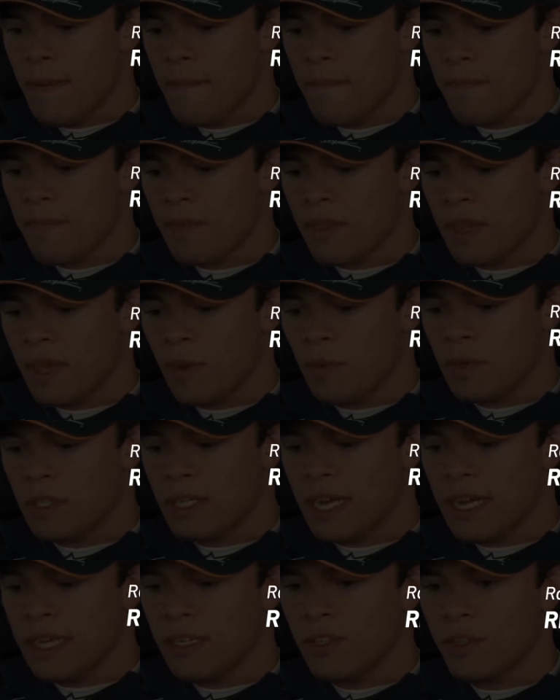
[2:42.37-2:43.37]
actually looked
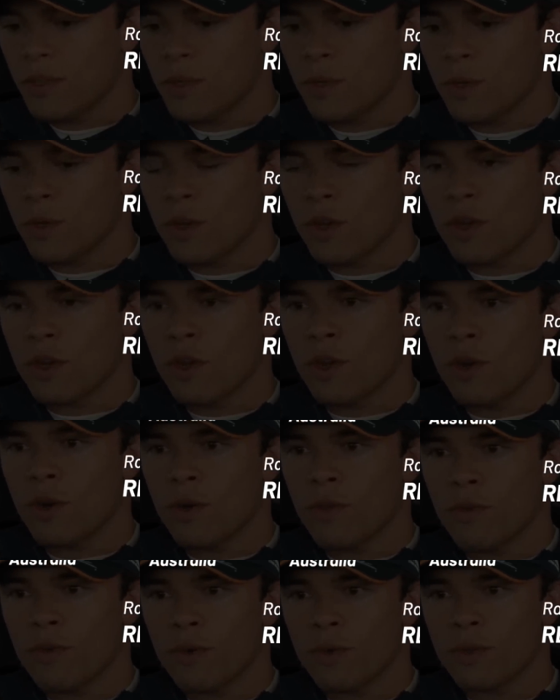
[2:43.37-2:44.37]
like the first signs of
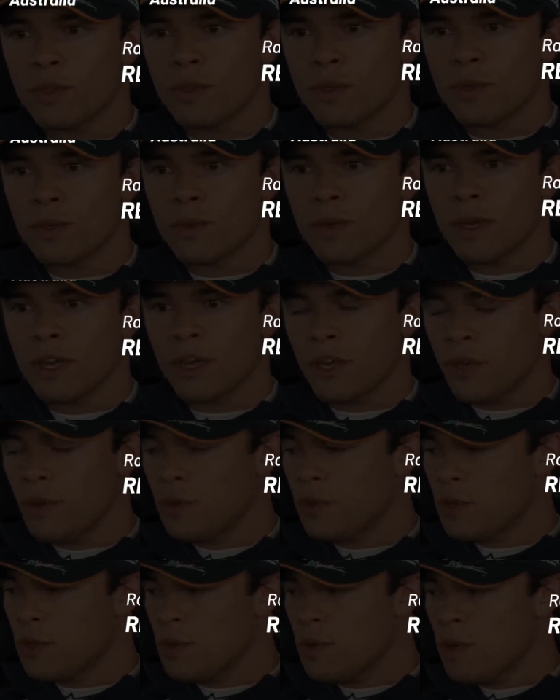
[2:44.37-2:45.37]
genuine
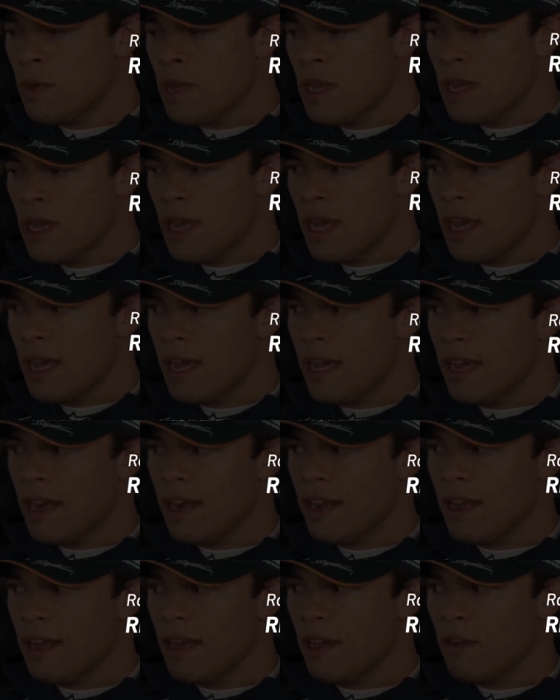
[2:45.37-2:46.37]
progress. He got into
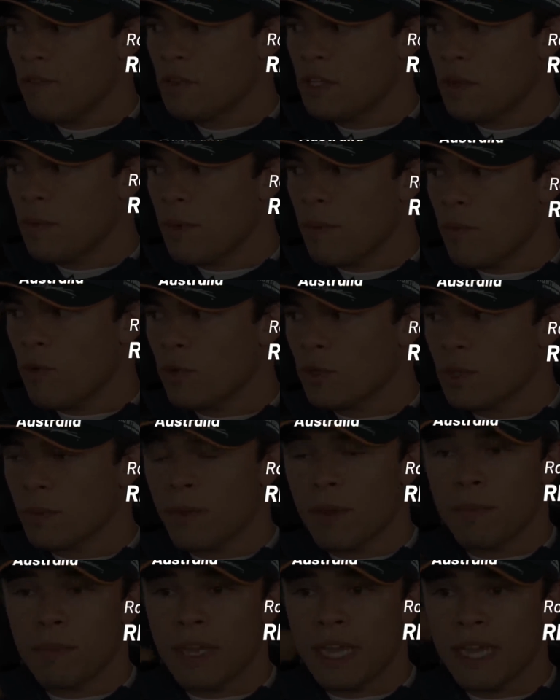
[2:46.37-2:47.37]
Q2 for the first
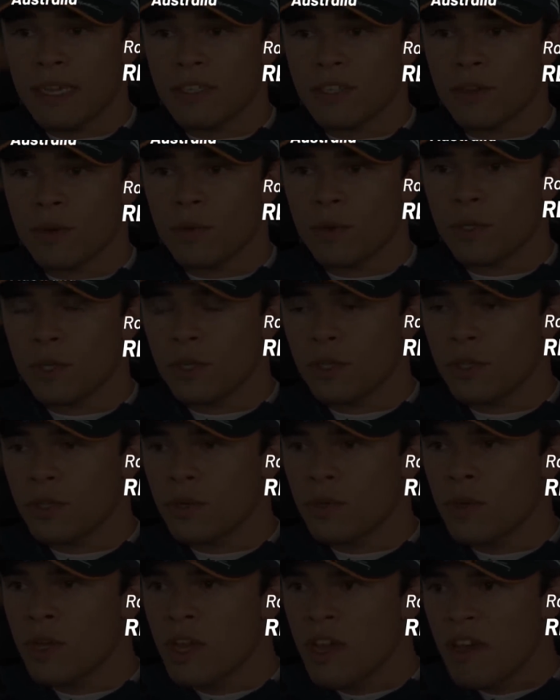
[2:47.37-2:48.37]
time, qualifying in
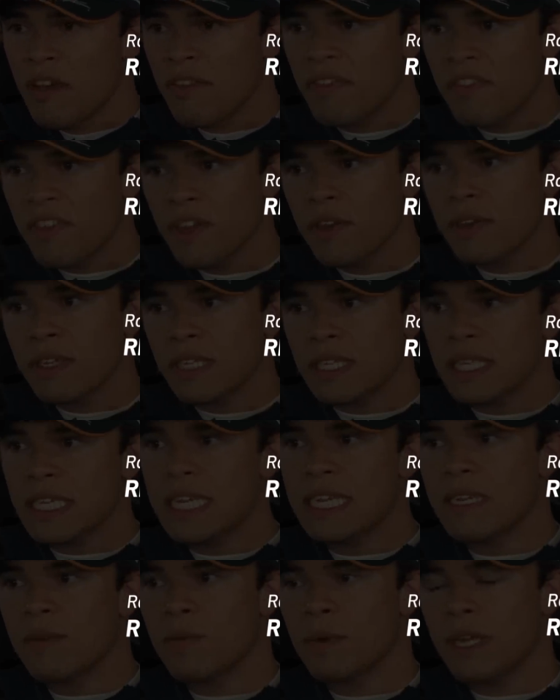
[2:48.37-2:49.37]
P15, only
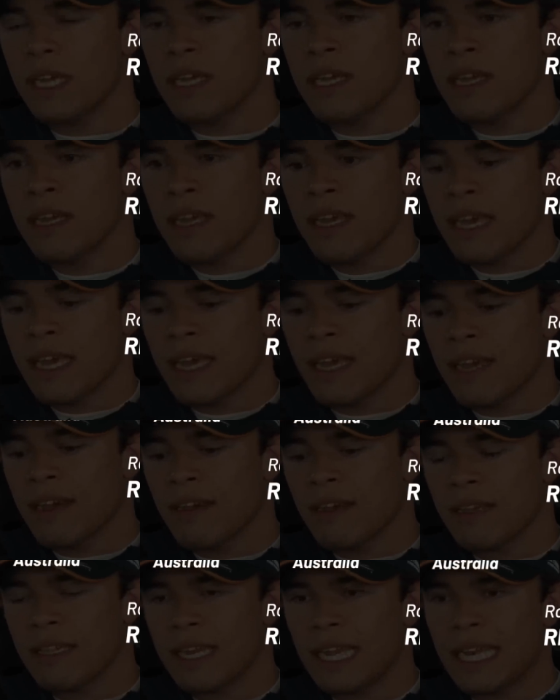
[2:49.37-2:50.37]
2/10 away from
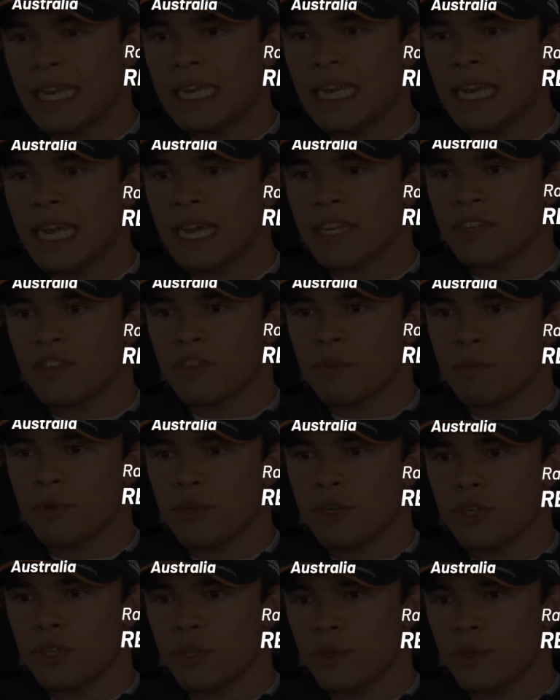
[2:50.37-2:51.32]
Yuki, and then the